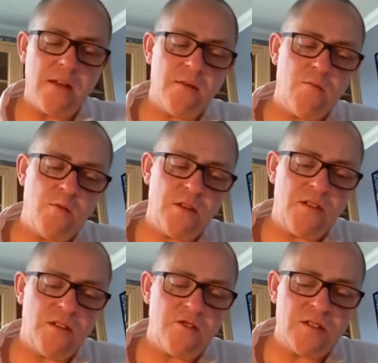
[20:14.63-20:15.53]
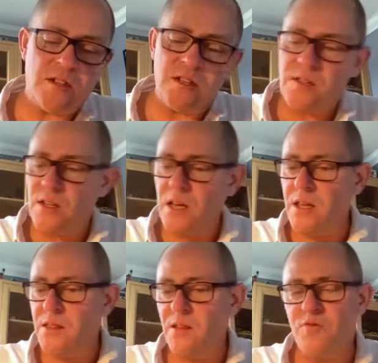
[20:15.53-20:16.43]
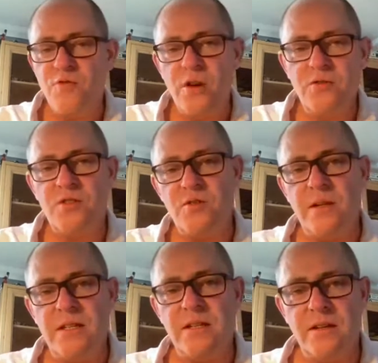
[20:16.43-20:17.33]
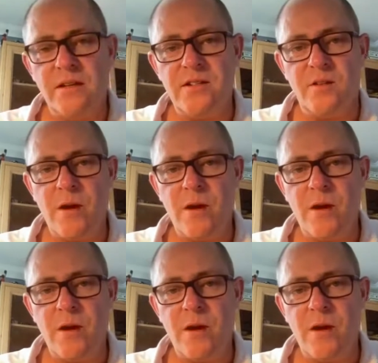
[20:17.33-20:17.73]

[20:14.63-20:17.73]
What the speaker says: What is interesting is that in this road to 2030,